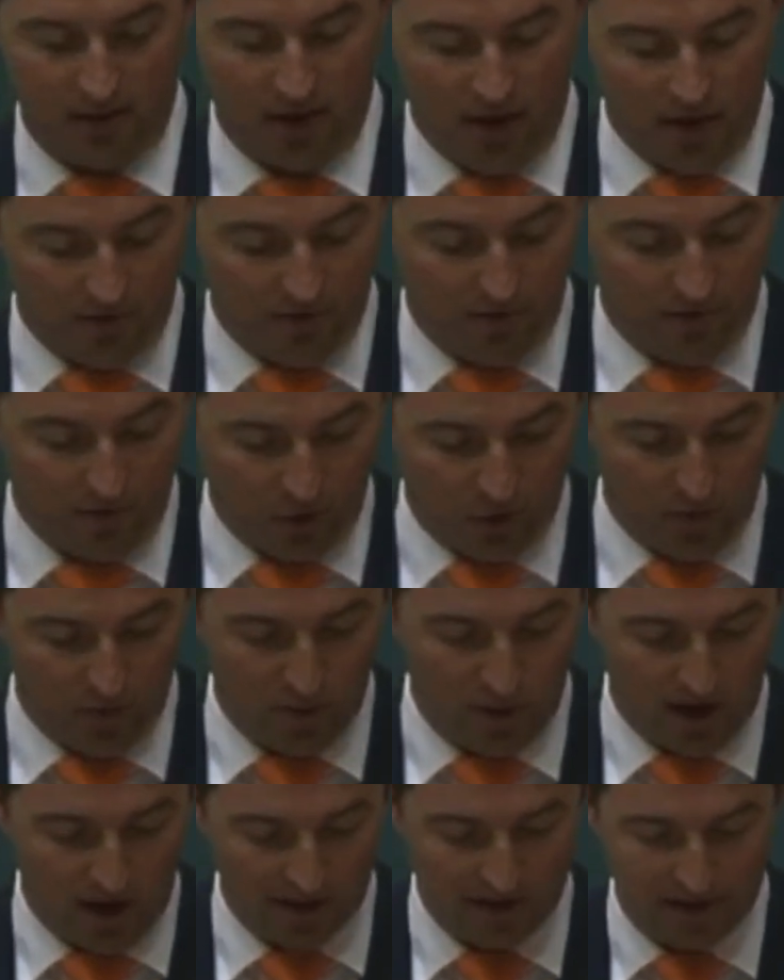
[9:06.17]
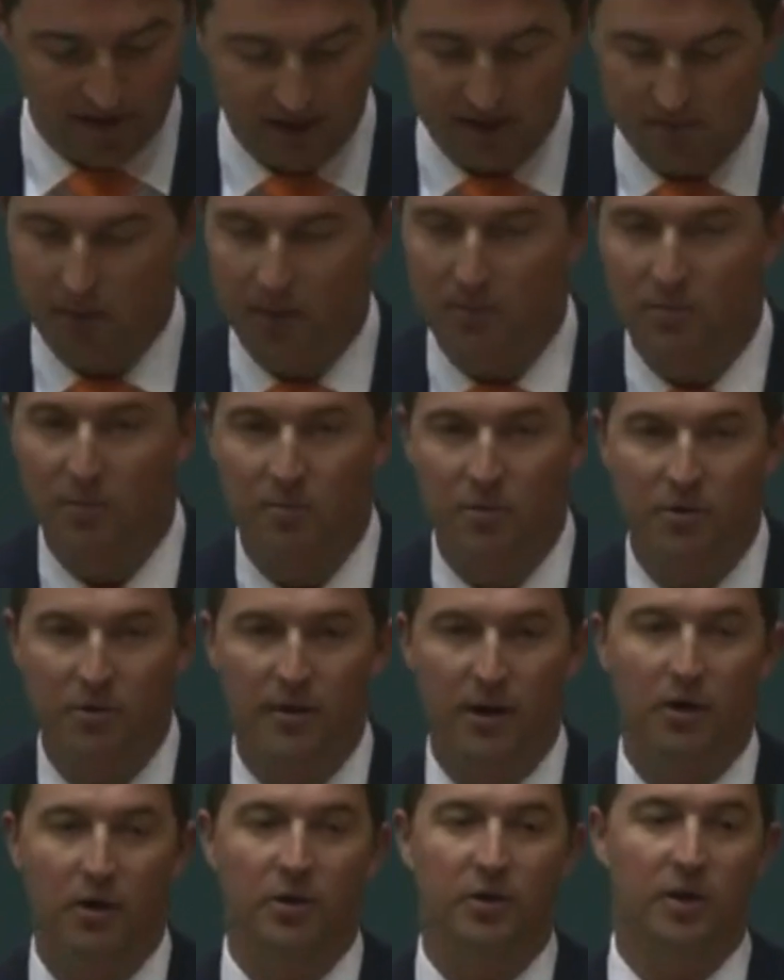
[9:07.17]
floor prices is people moving
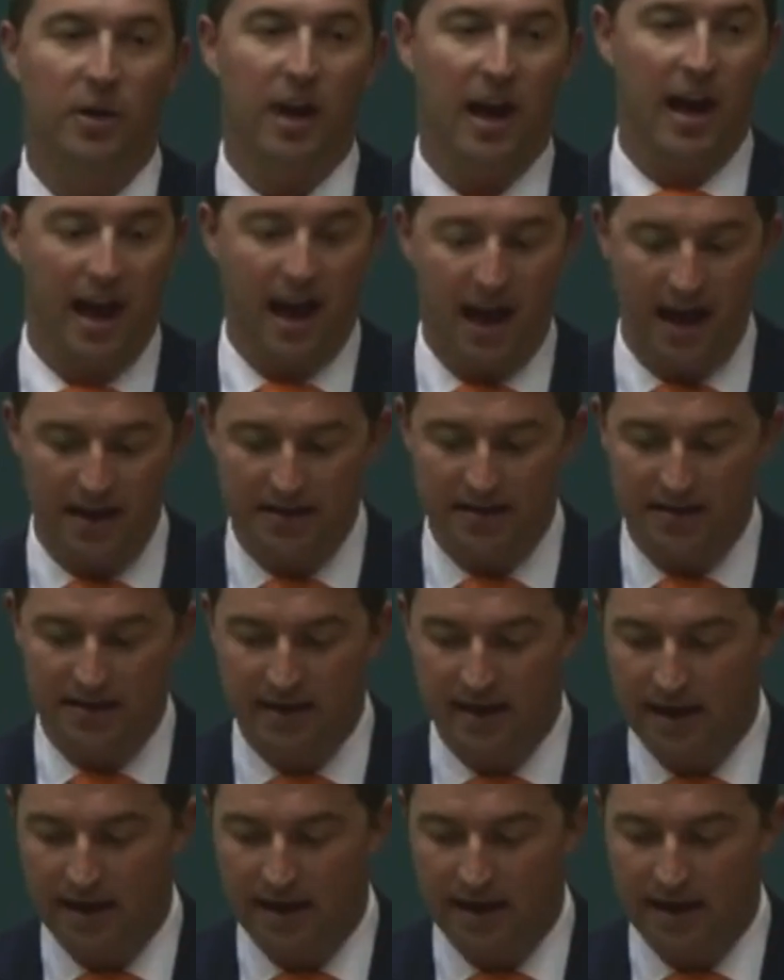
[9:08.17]
on to hardened